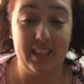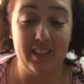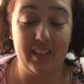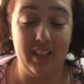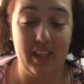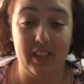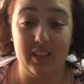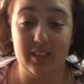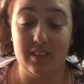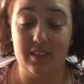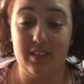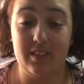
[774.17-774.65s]

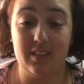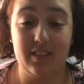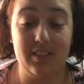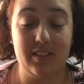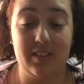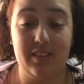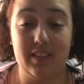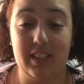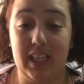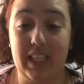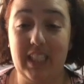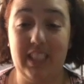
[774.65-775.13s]

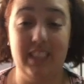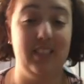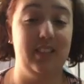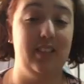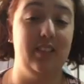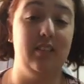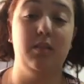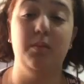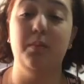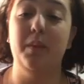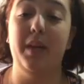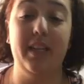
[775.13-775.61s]
It's
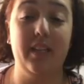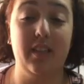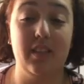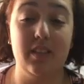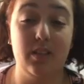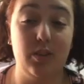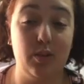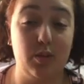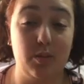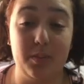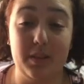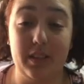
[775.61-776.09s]
easy to make.
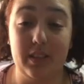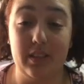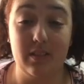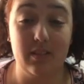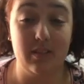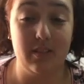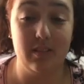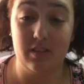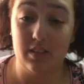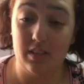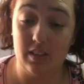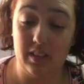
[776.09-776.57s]
It took
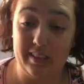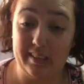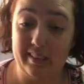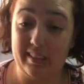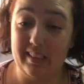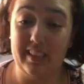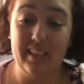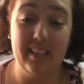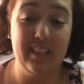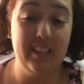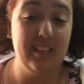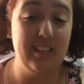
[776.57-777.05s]
me
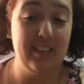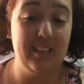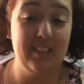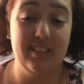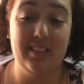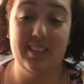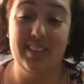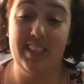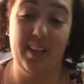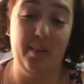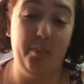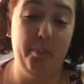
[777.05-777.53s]

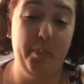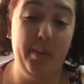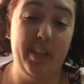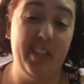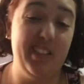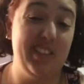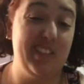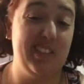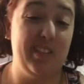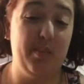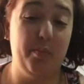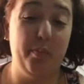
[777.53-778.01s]
10
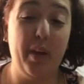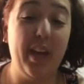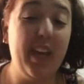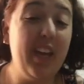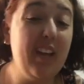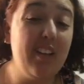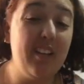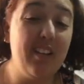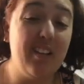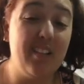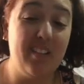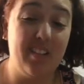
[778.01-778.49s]
minutes to
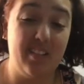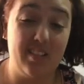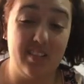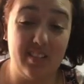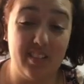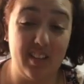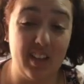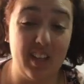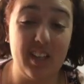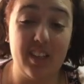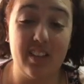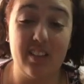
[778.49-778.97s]
make and
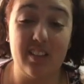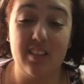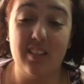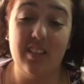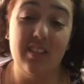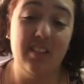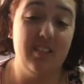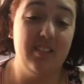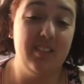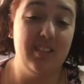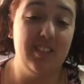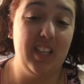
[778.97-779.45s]
then like
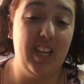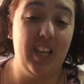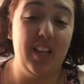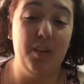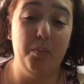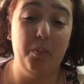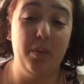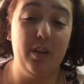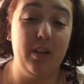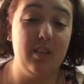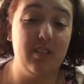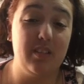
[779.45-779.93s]

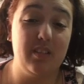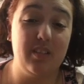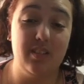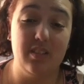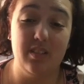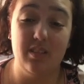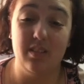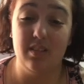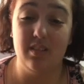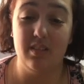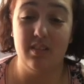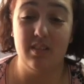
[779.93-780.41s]
10 minutes
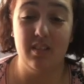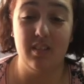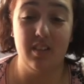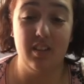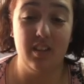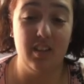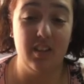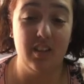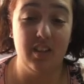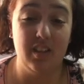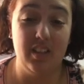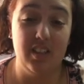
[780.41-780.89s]
to
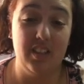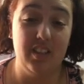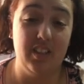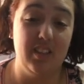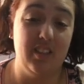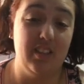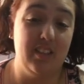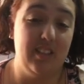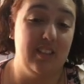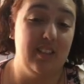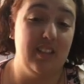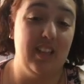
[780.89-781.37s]

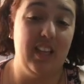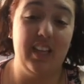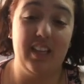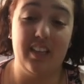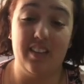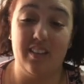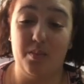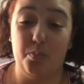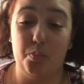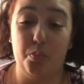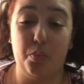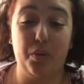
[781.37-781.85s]

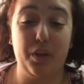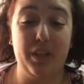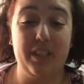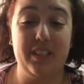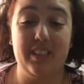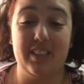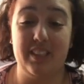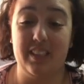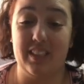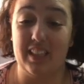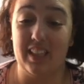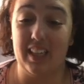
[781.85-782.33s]
like
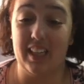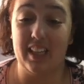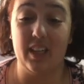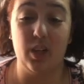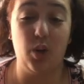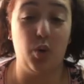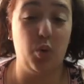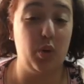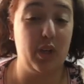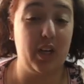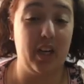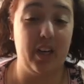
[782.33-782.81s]
print and get it
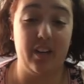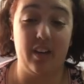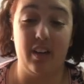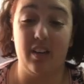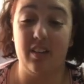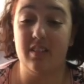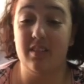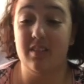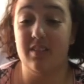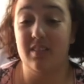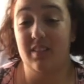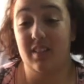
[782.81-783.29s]
all cut
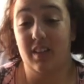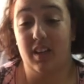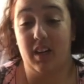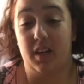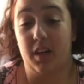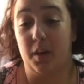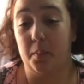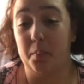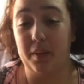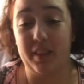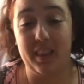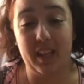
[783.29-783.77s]
up
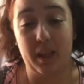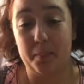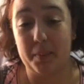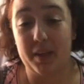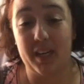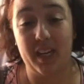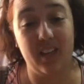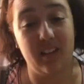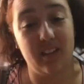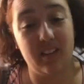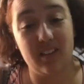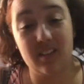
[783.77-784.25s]
and
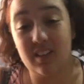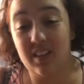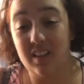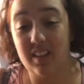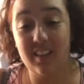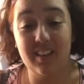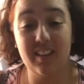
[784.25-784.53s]
laminated.